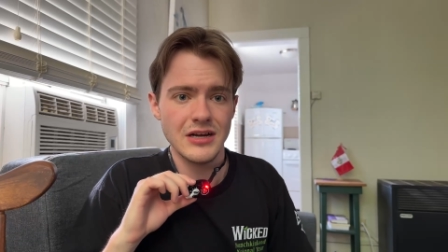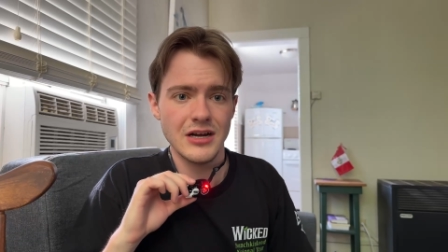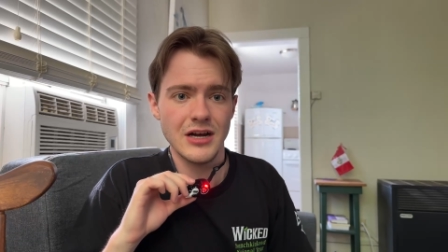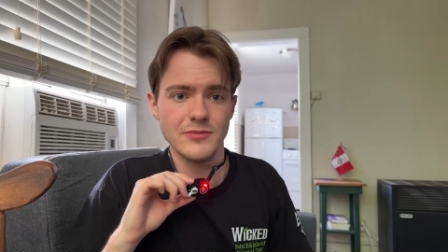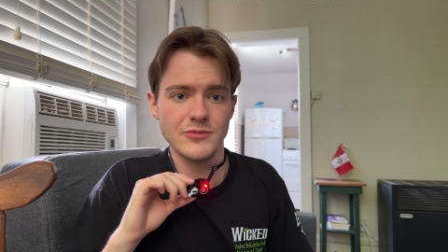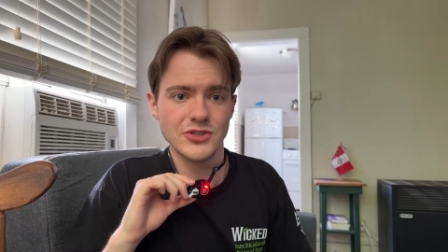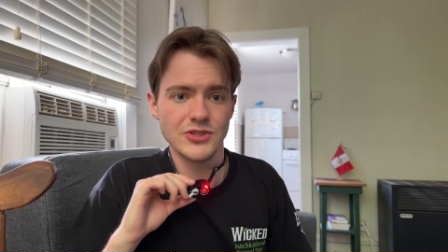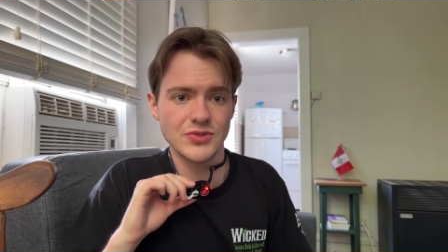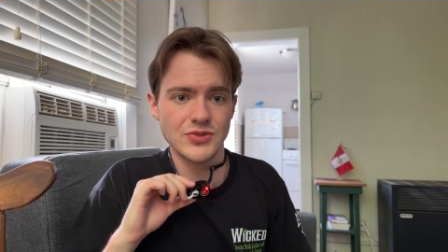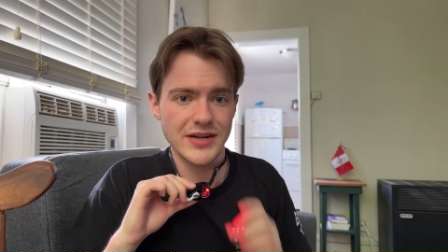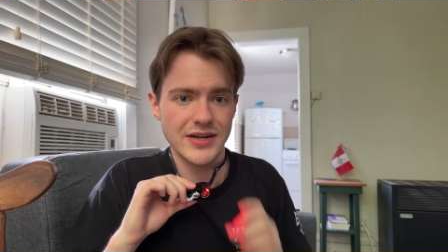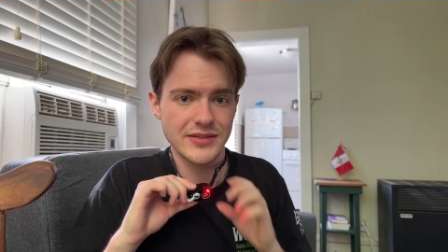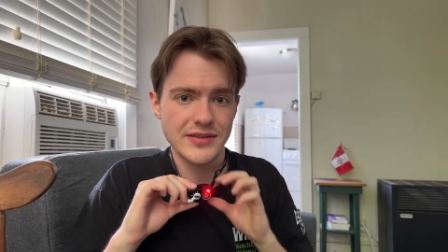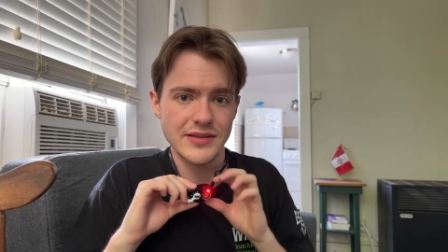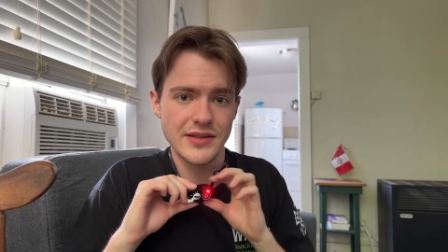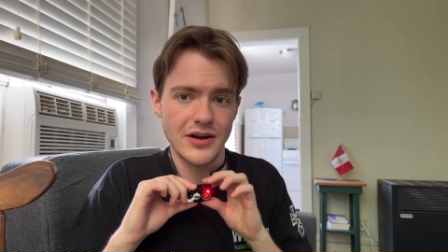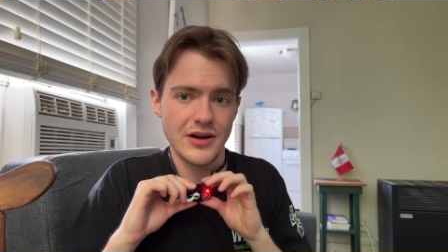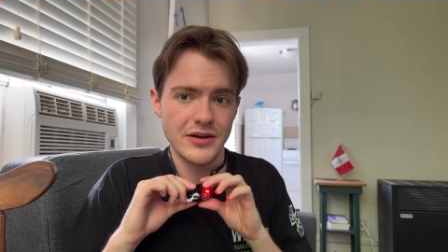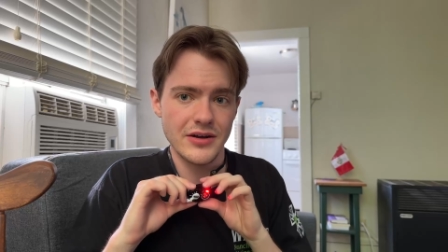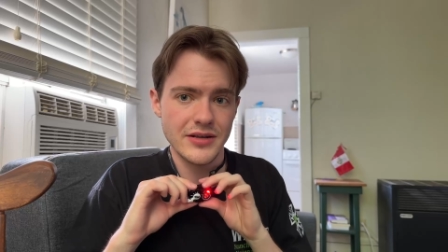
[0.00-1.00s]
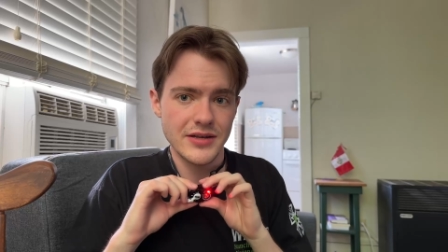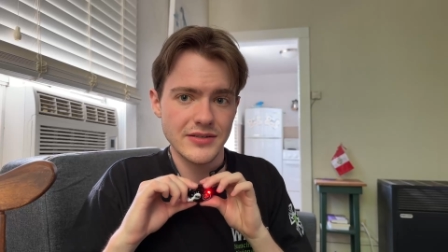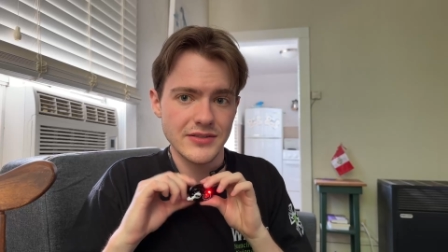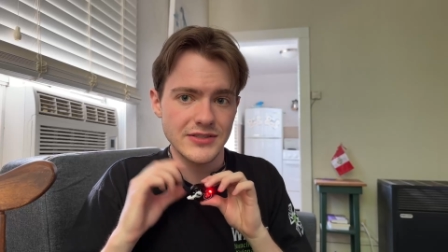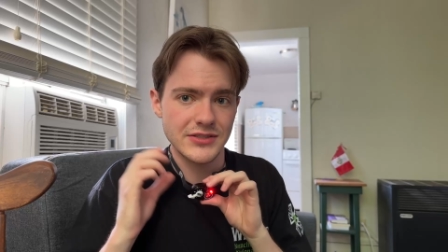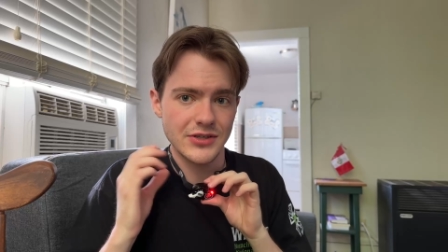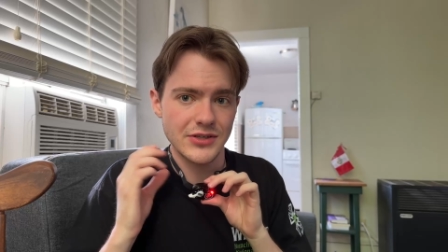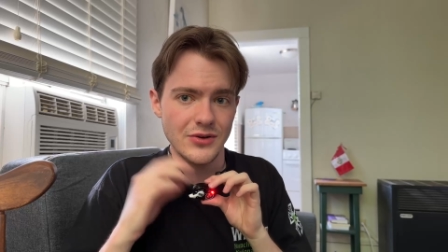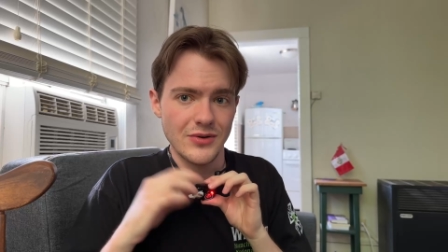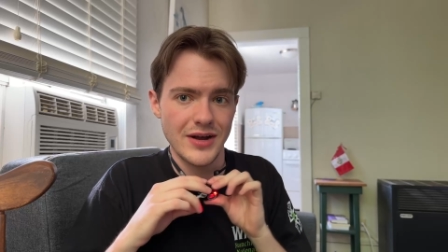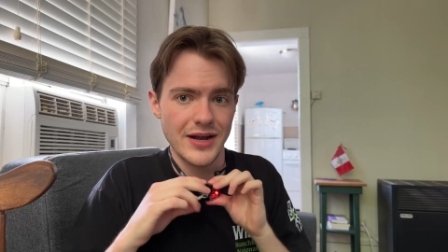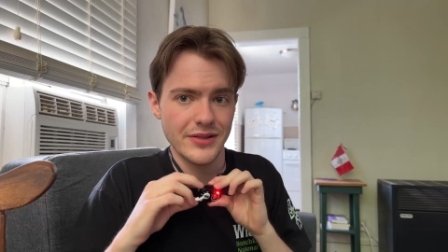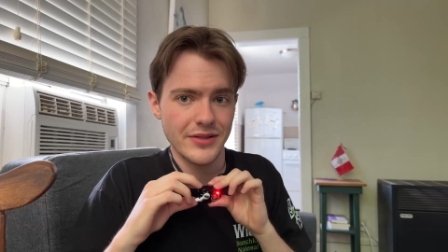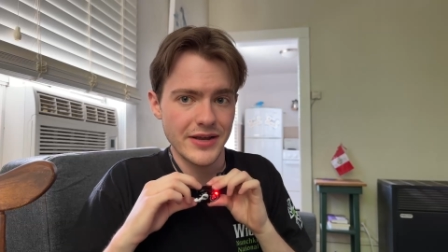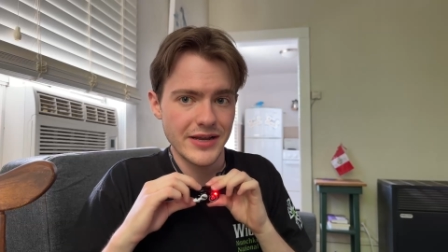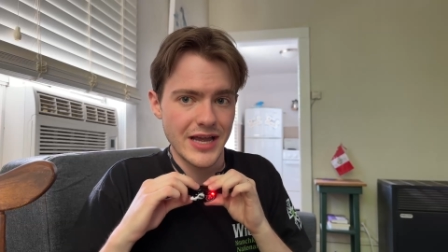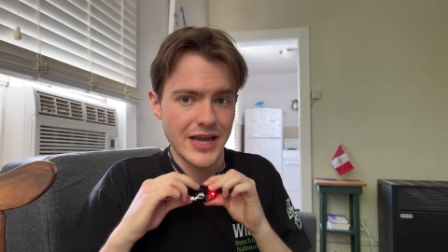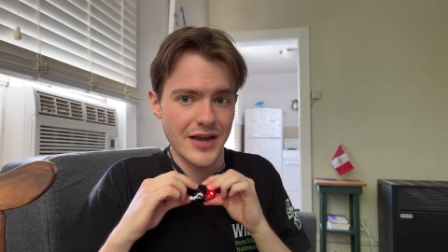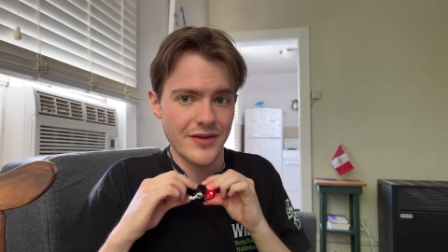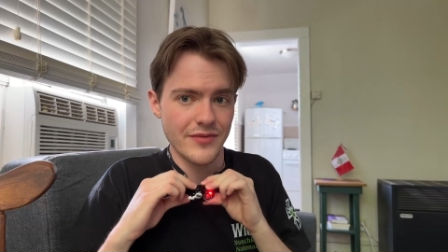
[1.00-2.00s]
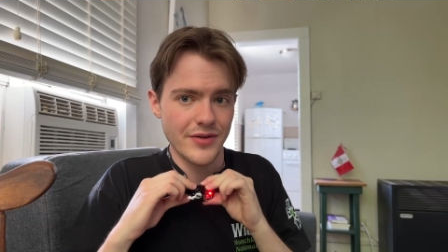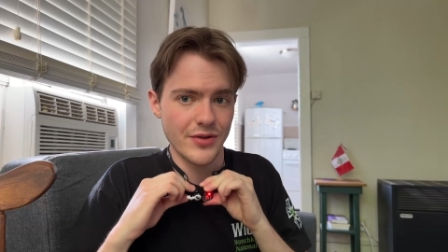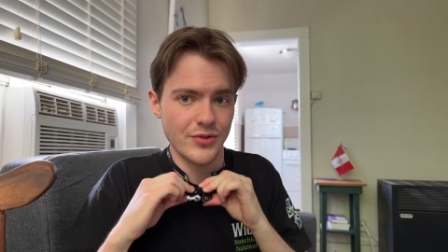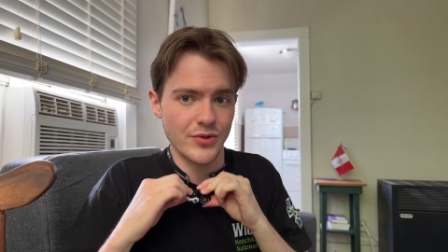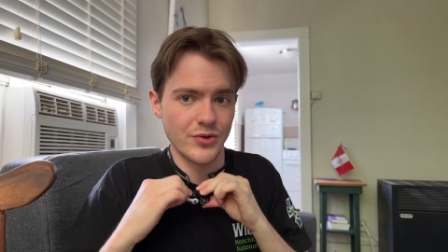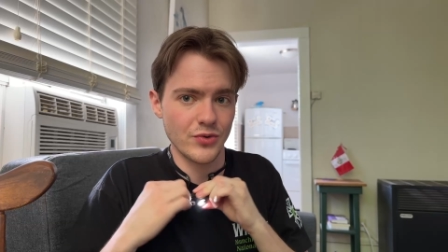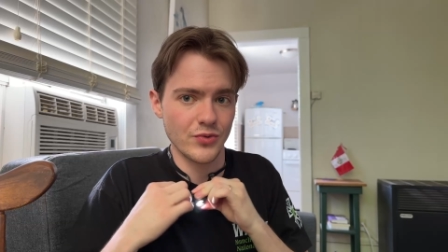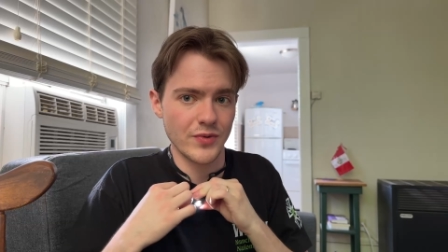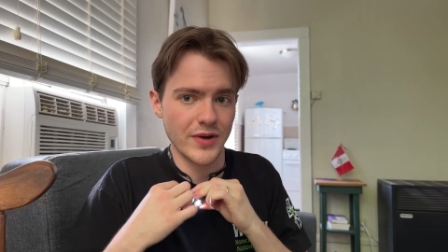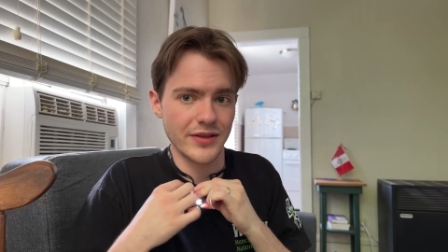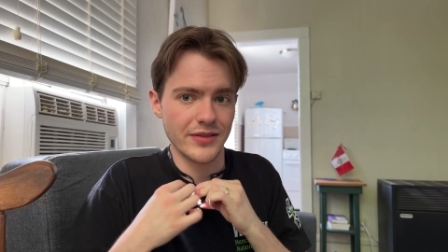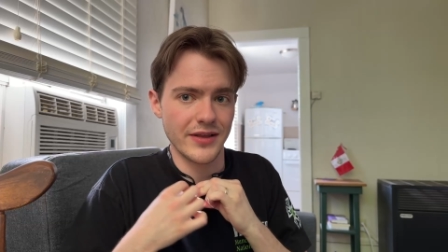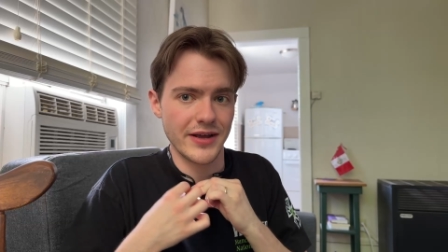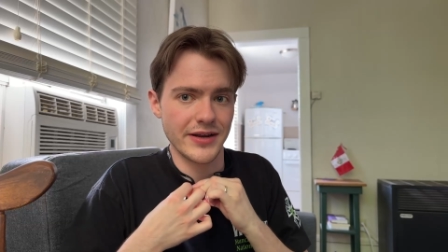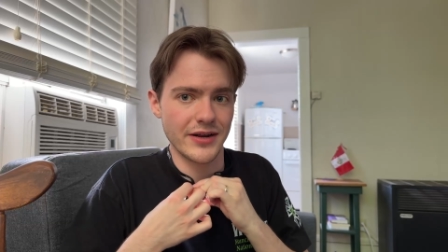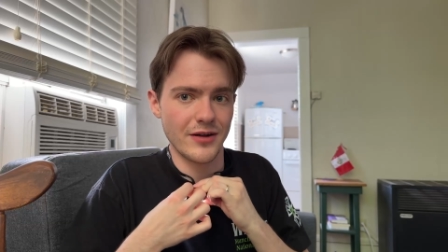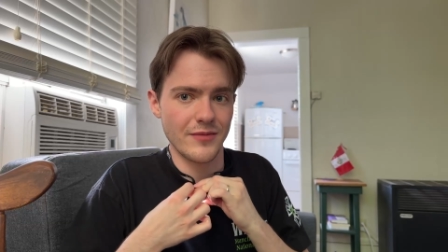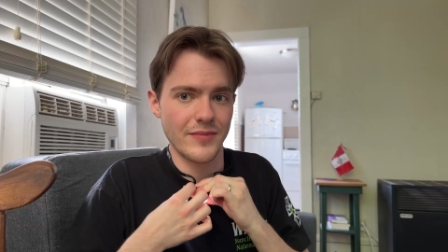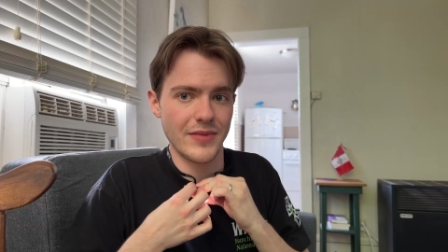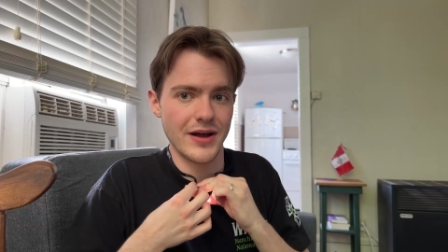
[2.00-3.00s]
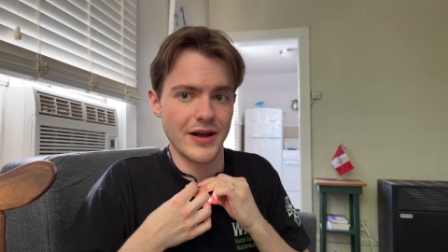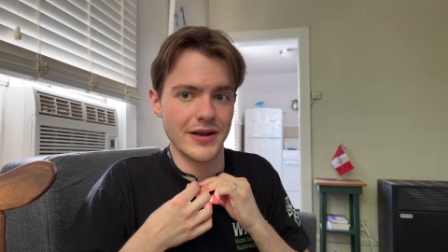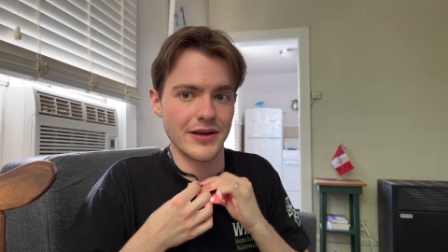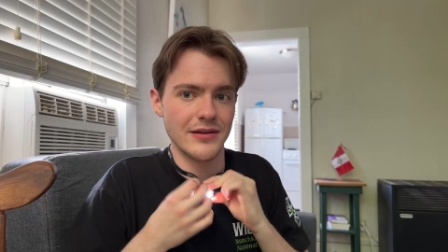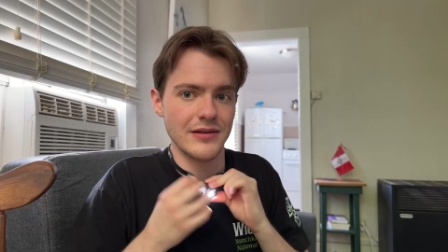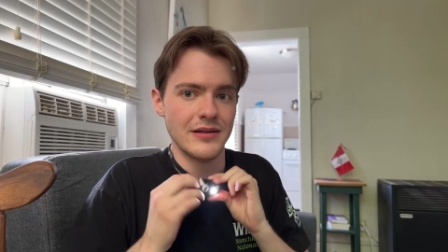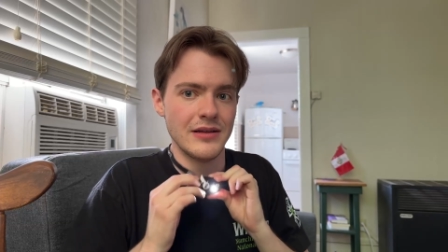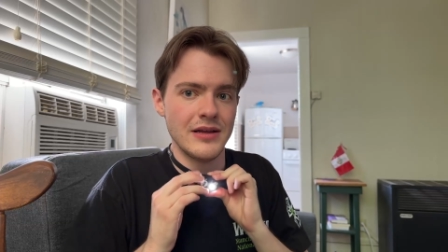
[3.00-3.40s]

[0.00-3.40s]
distracting the audience, so I like having a little red light on mine.